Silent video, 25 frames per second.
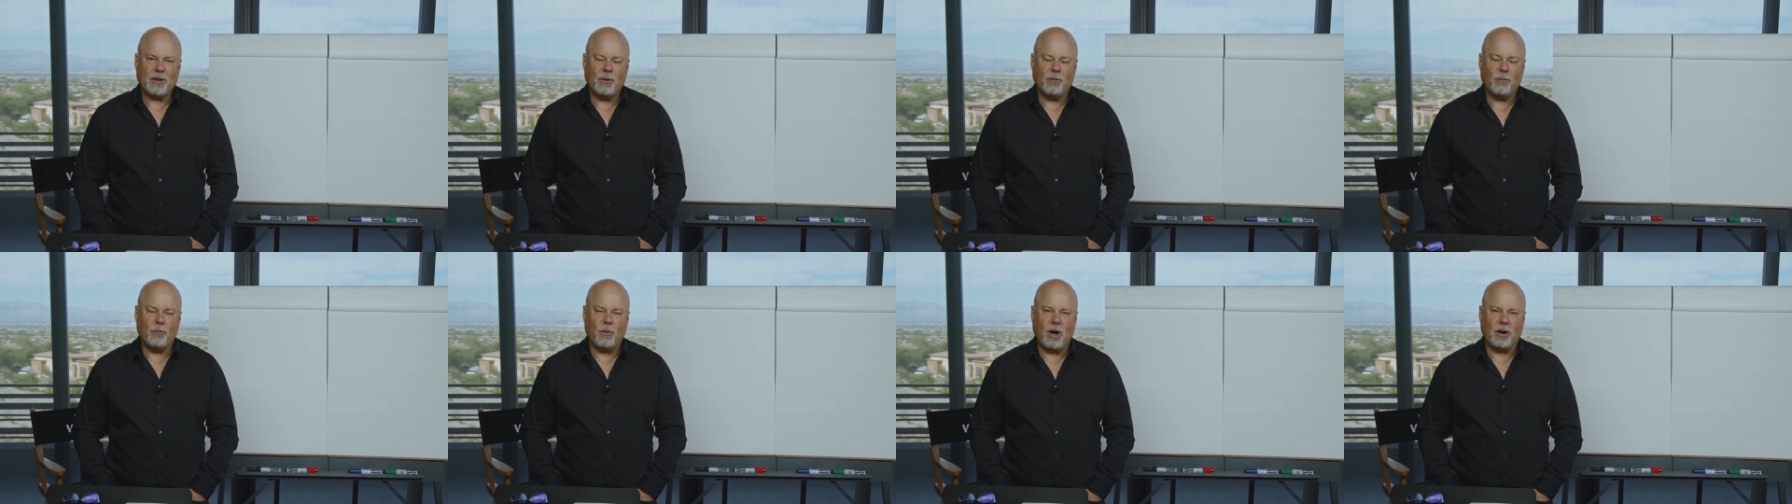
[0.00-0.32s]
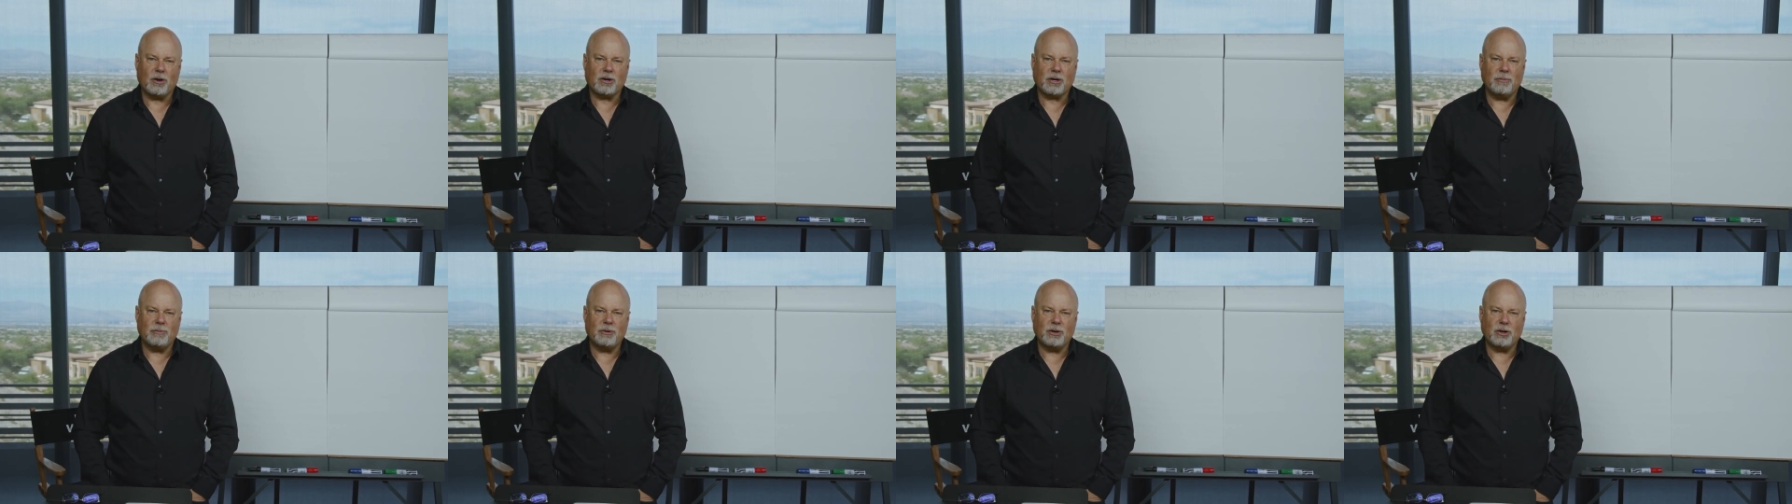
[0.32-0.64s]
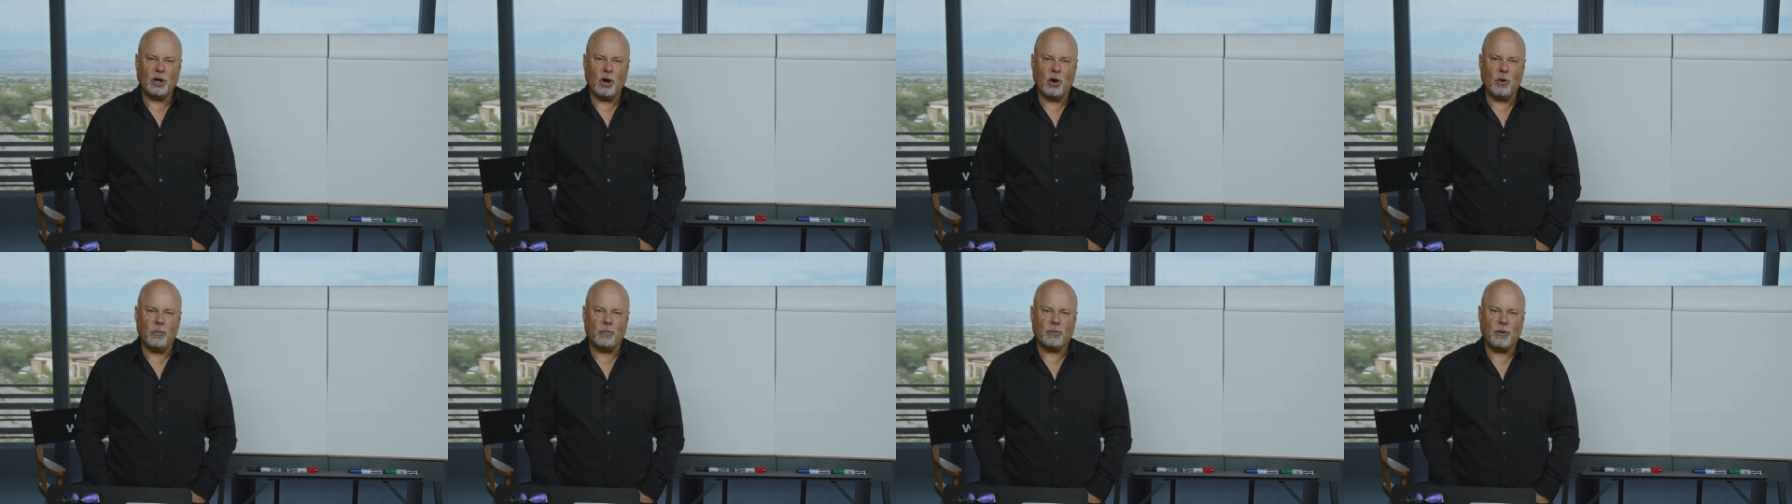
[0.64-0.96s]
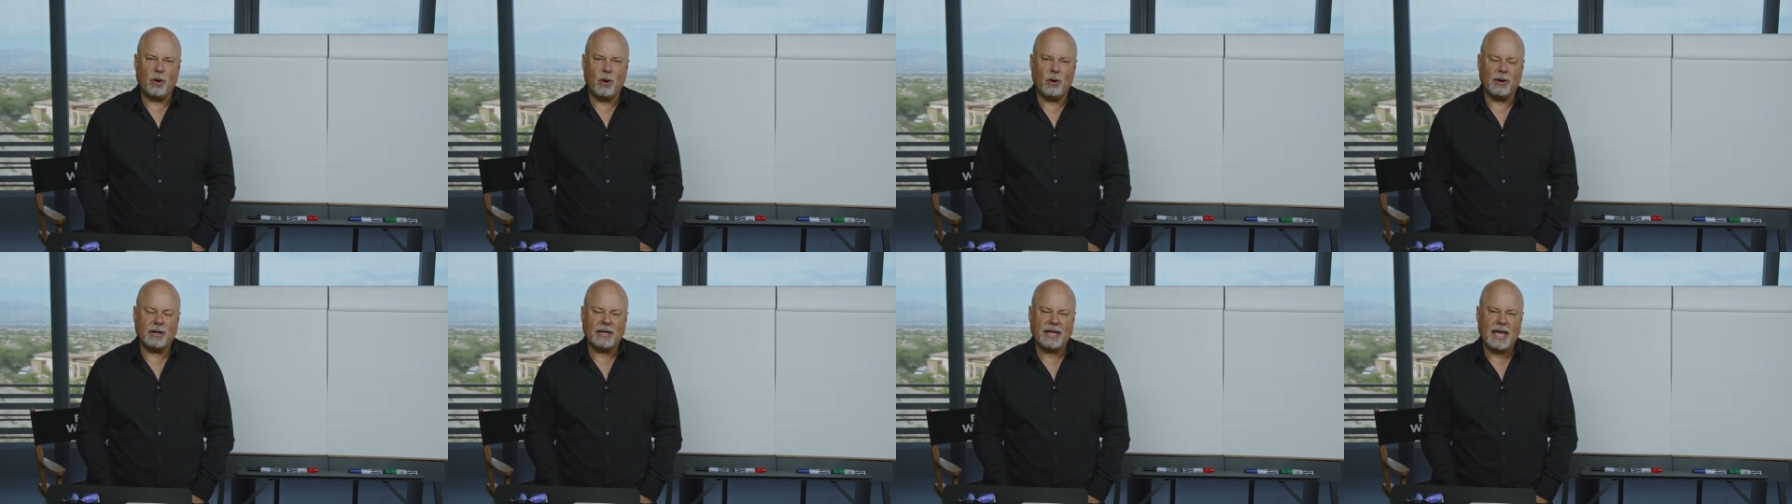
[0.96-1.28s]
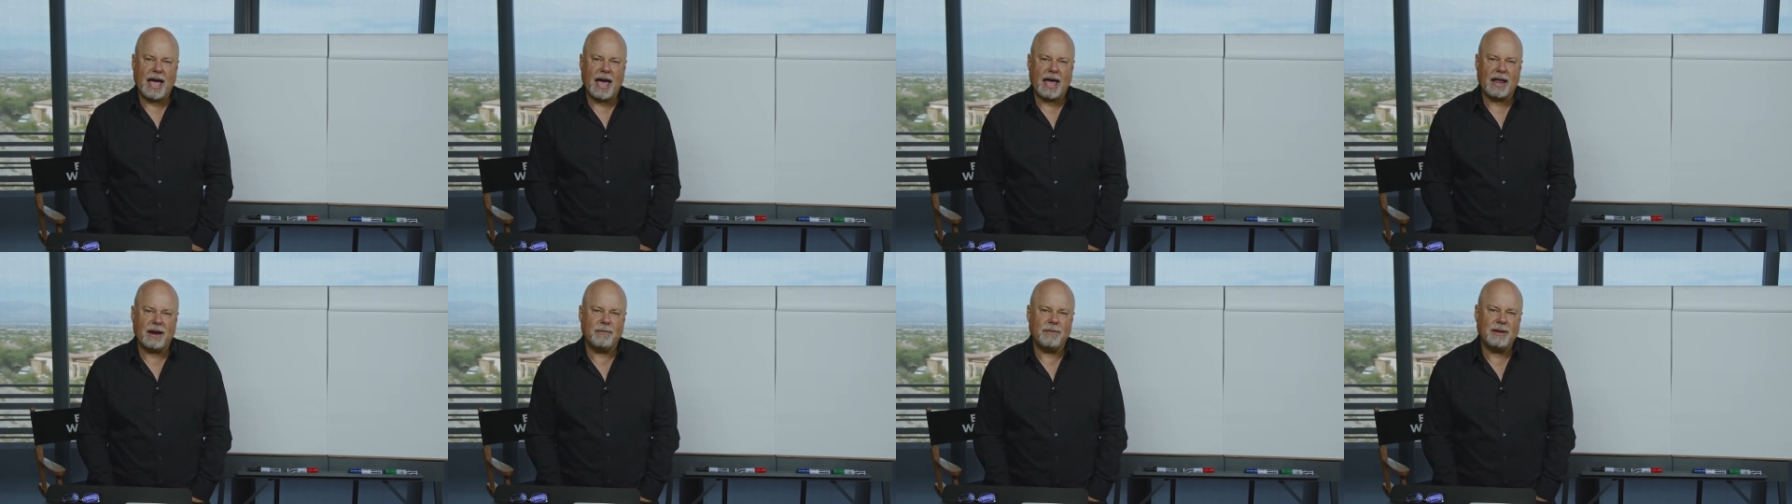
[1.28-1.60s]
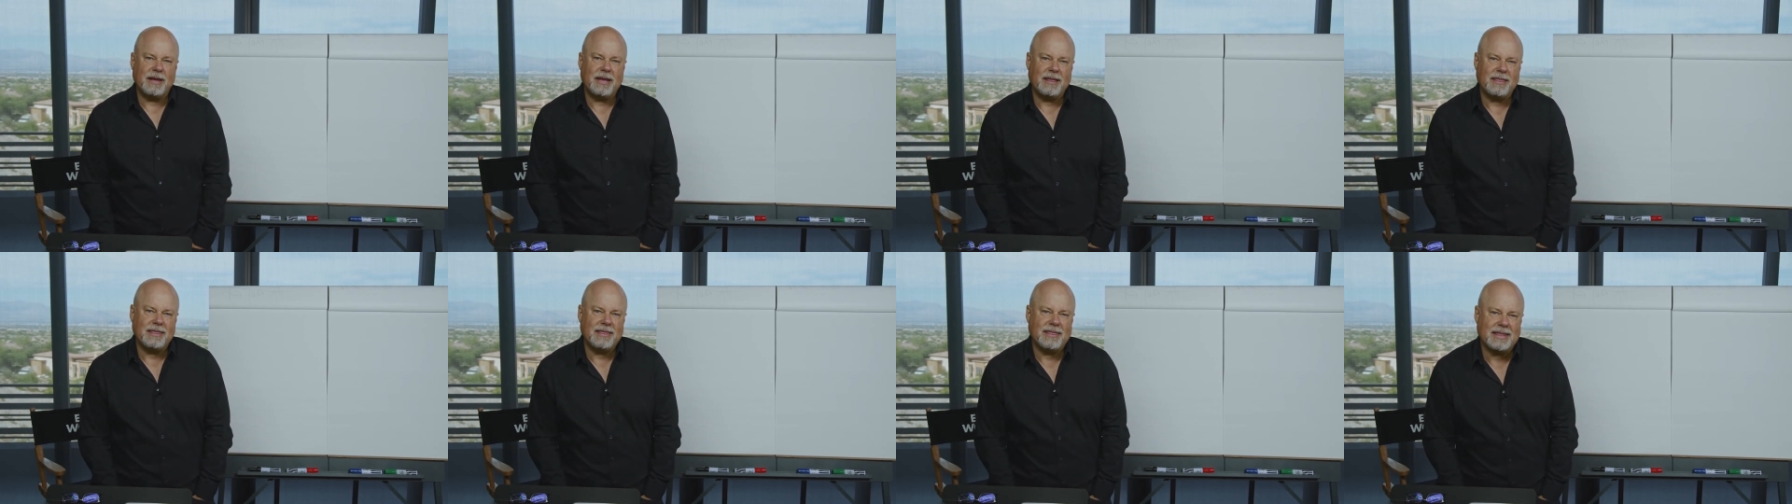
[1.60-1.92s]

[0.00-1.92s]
Welcome to GoPro Academy.